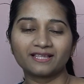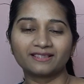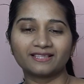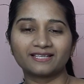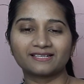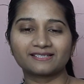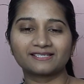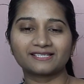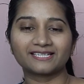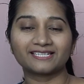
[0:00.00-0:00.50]

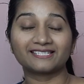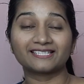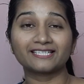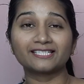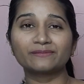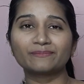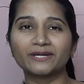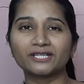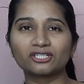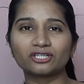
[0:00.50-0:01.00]
This is
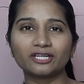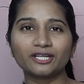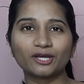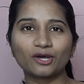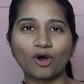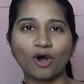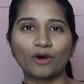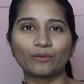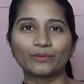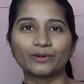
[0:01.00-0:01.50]
especially
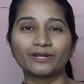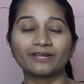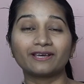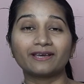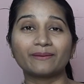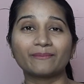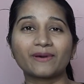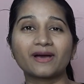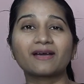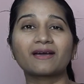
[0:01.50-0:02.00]
common
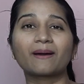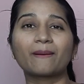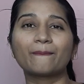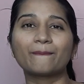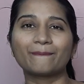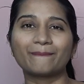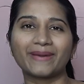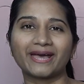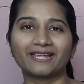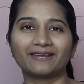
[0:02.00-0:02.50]
among
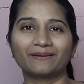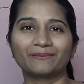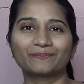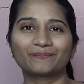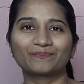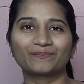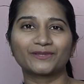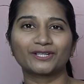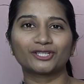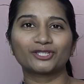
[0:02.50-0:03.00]
men.
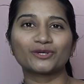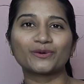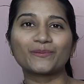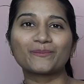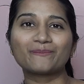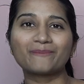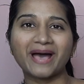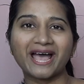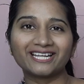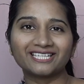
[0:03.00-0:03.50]
So
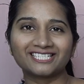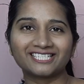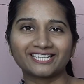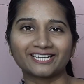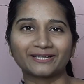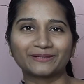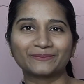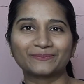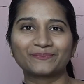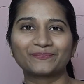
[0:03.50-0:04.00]

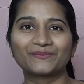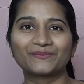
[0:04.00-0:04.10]
banter.